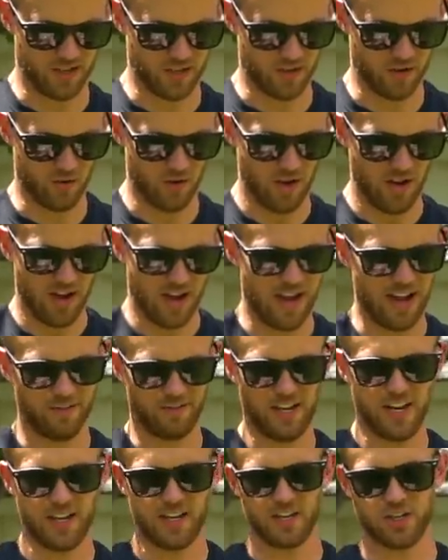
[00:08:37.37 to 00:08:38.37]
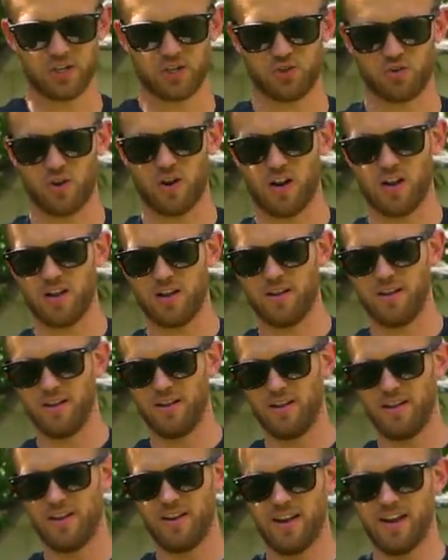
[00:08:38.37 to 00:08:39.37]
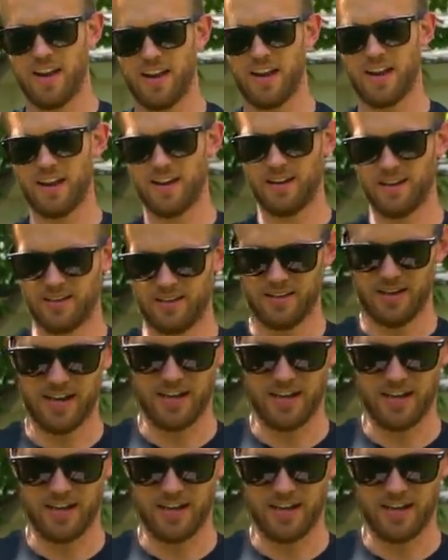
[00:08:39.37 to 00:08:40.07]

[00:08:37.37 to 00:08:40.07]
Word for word: So I've taken a straw and